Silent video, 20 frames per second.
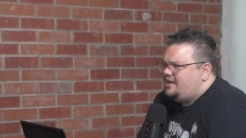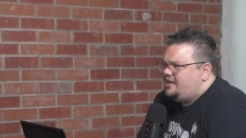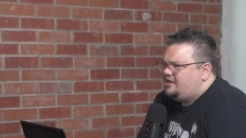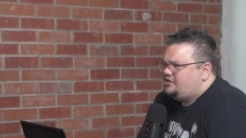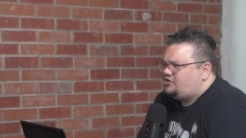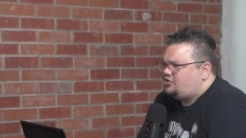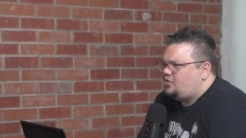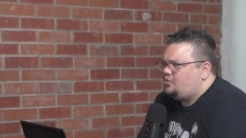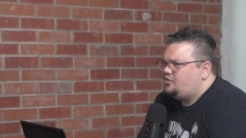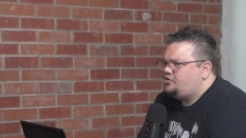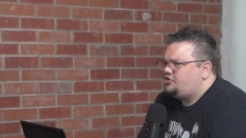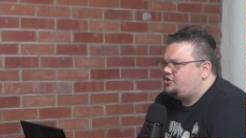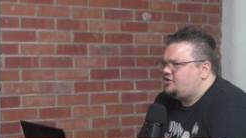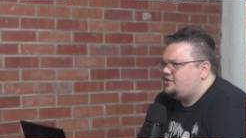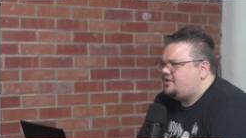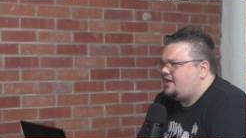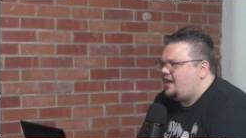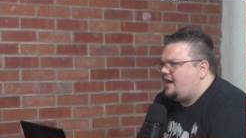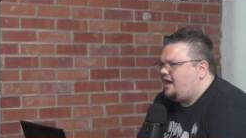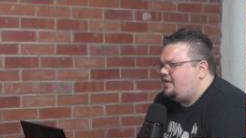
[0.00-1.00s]
it's always
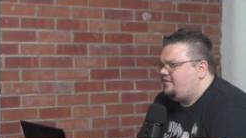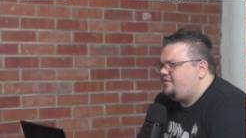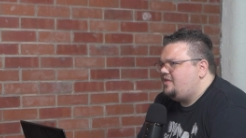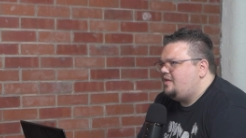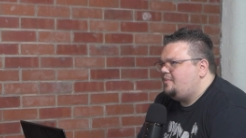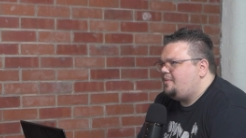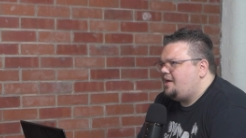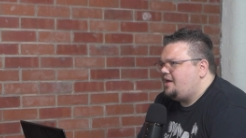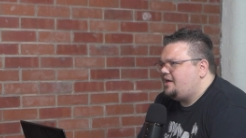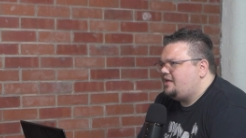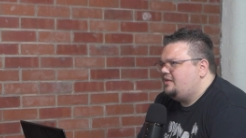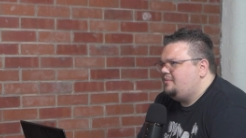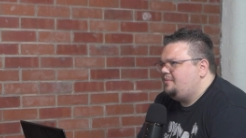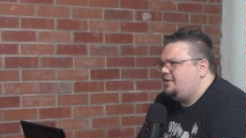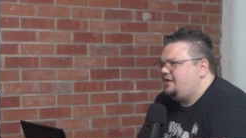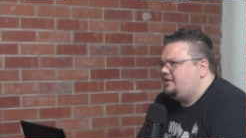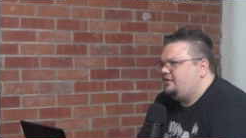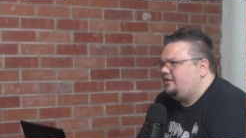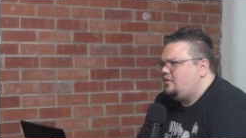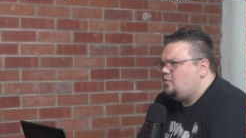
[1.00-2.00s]
good to have in the back of the
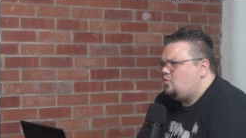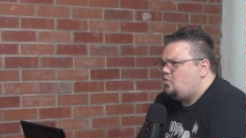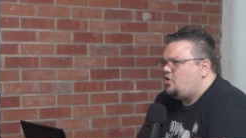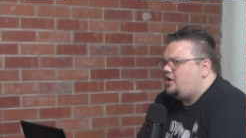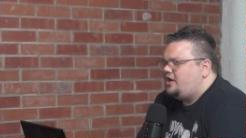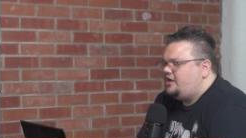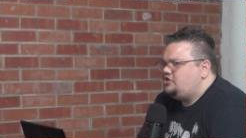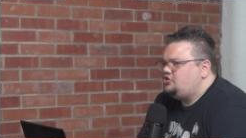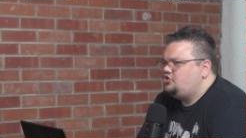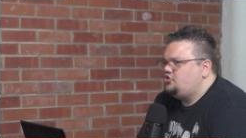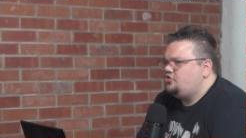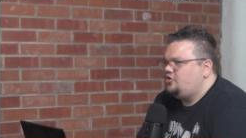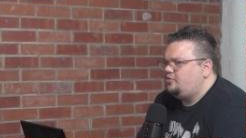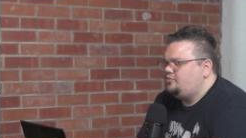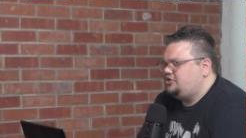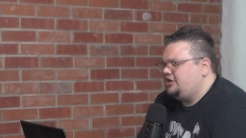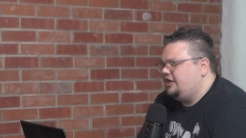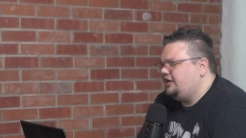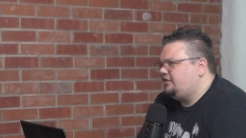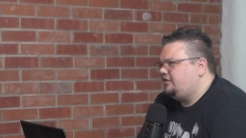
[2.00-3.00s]
mind, like, what is your
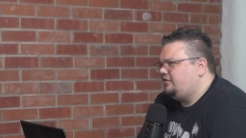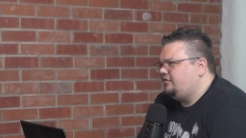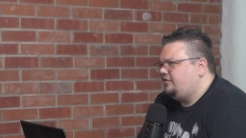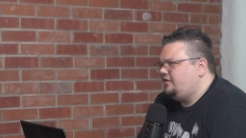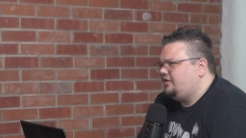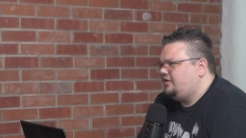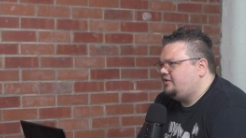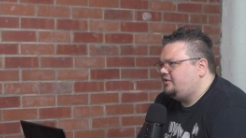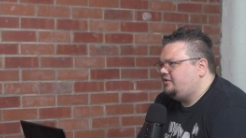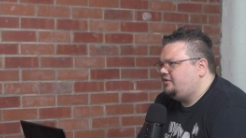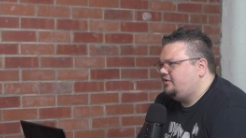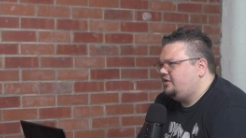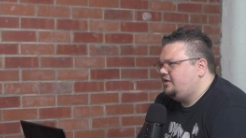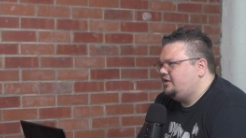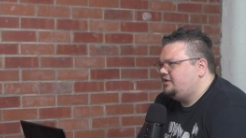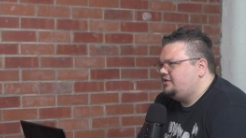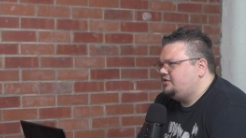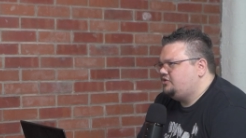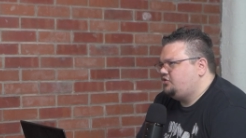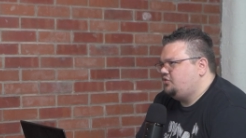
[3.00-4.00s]
objective here,
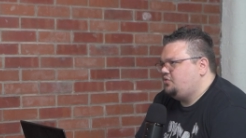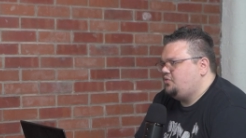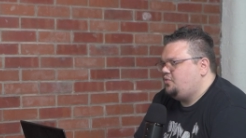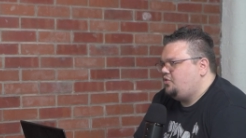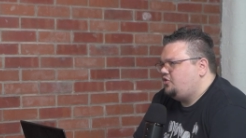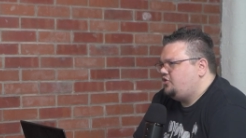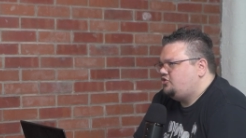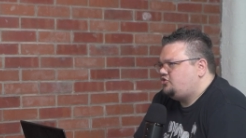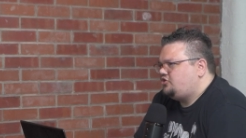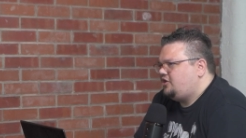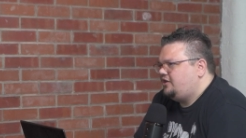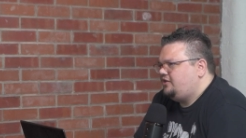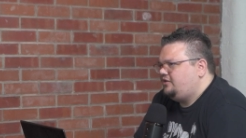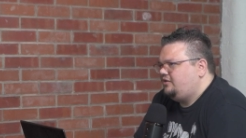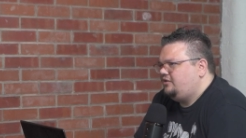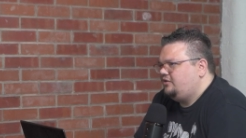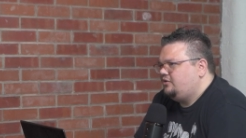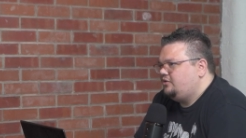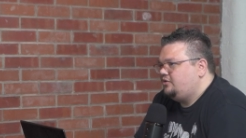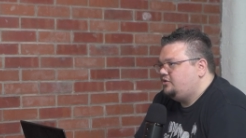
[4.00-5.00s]
right? So, what are you trying
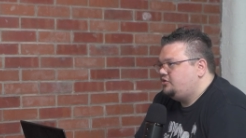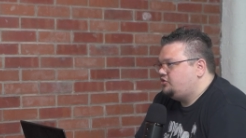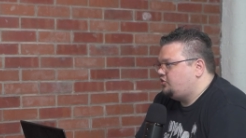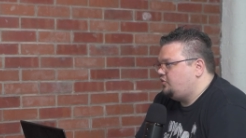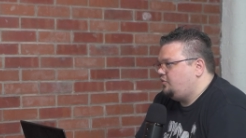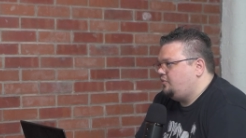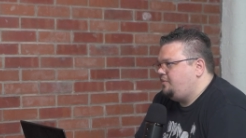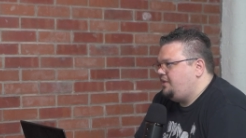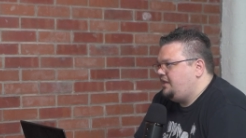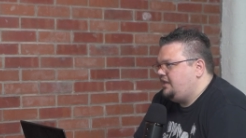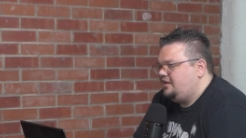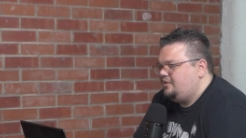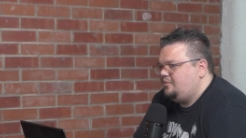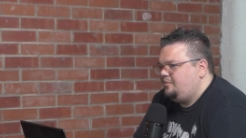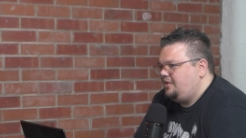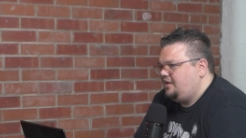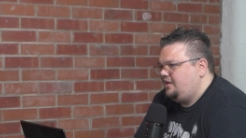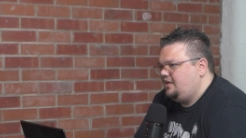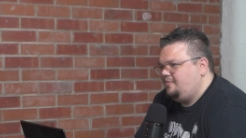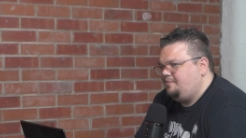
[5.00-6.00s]
to do? So, me, it
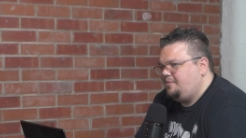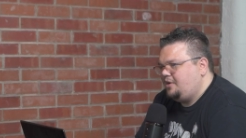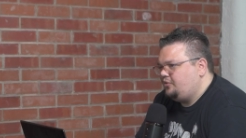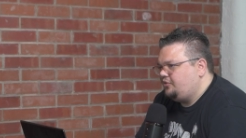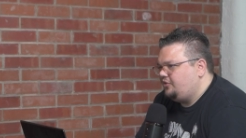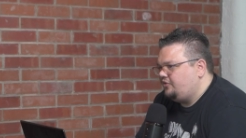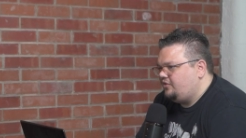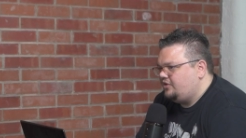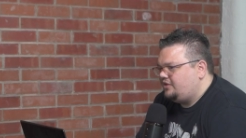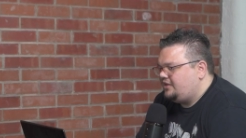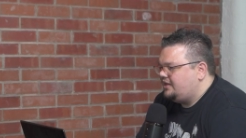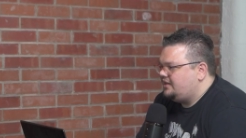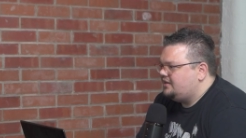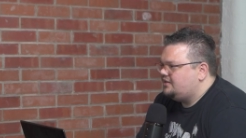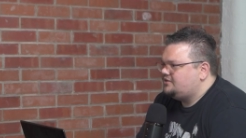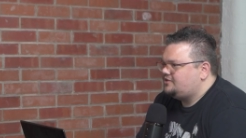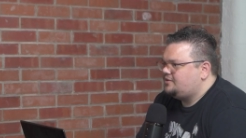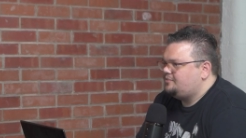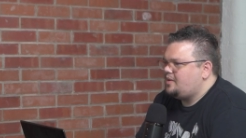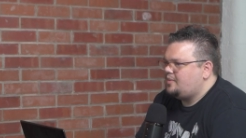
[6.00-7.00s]
would be building
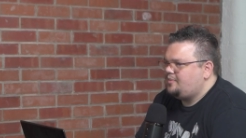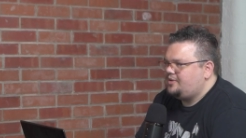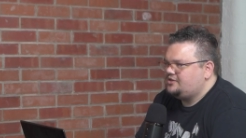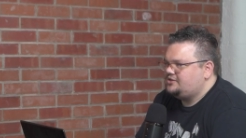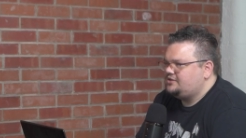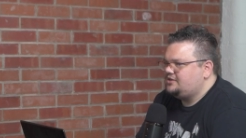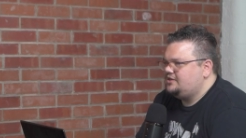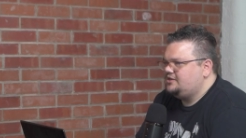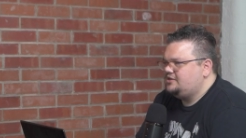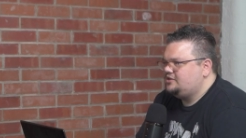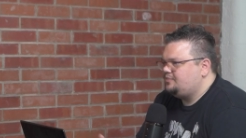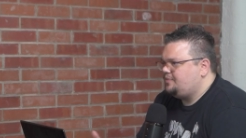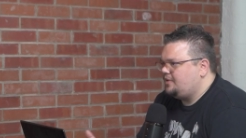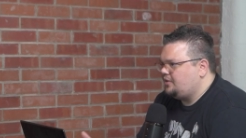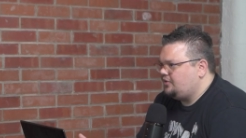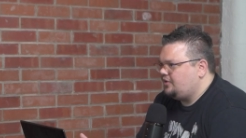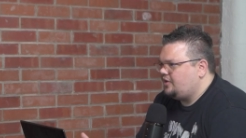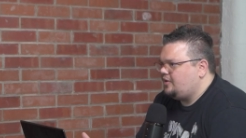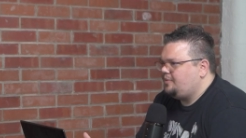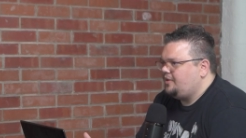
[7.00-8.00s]
retainers in my business,
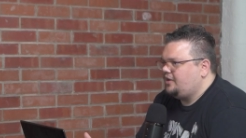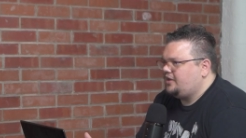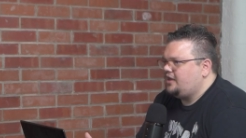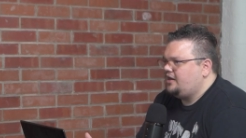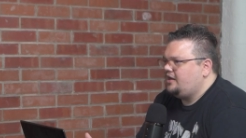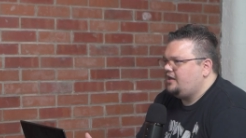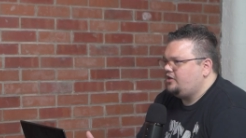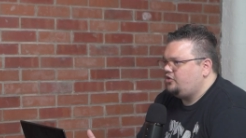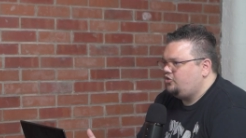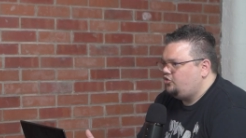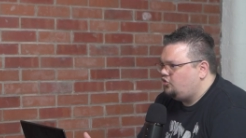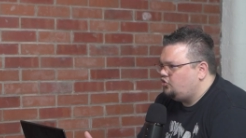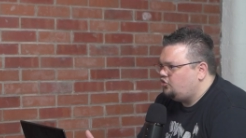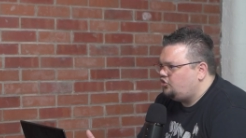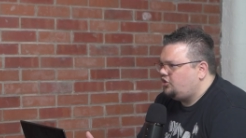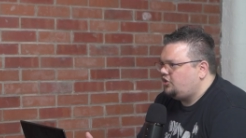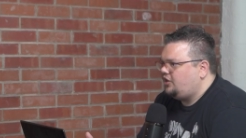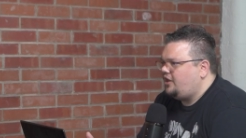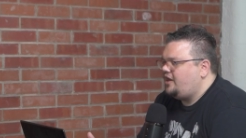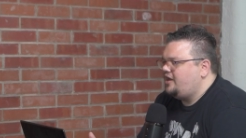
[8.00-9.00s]
building up a kind of
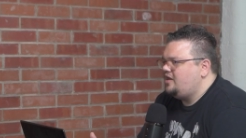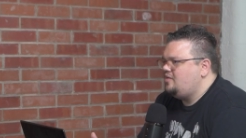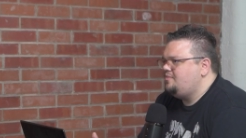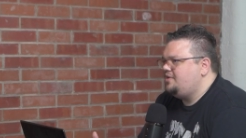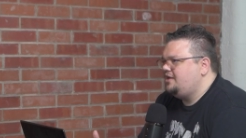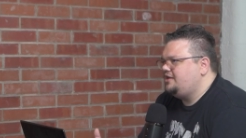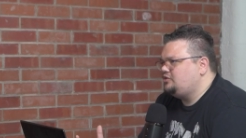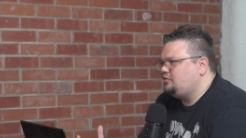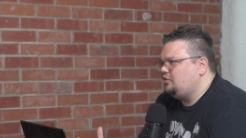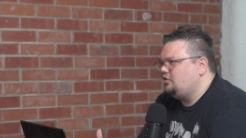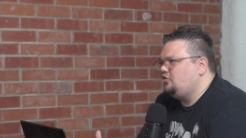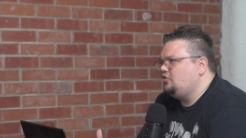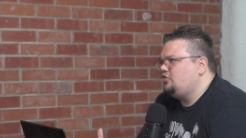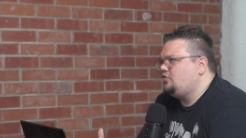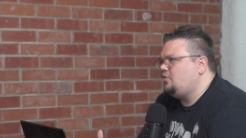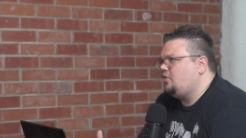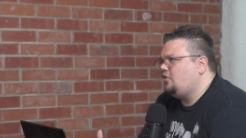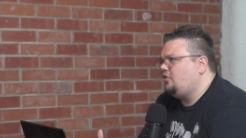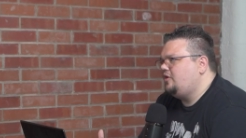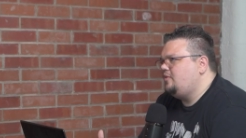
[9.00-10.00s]
good client base with
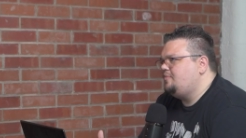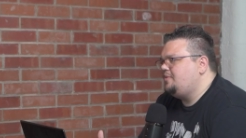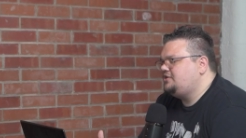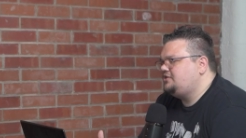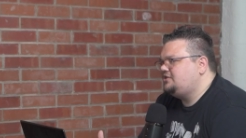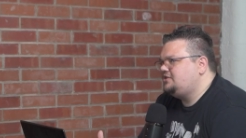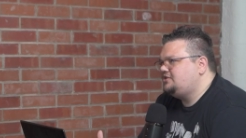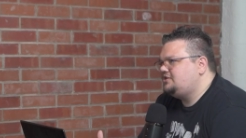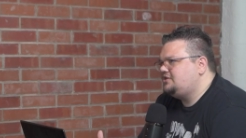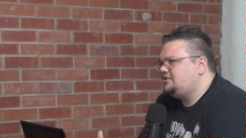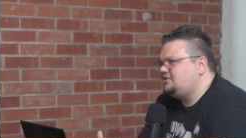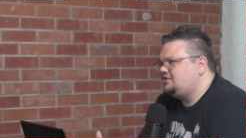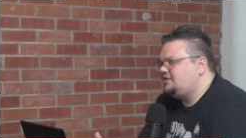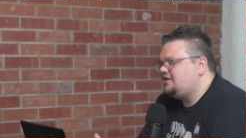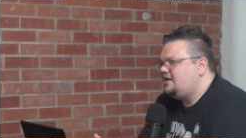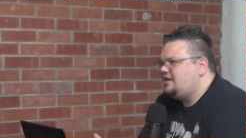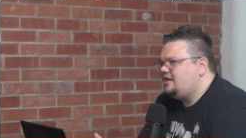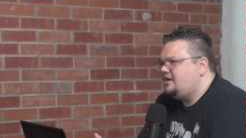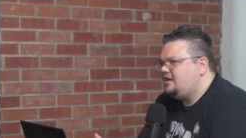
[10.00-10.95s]
good quality businesses.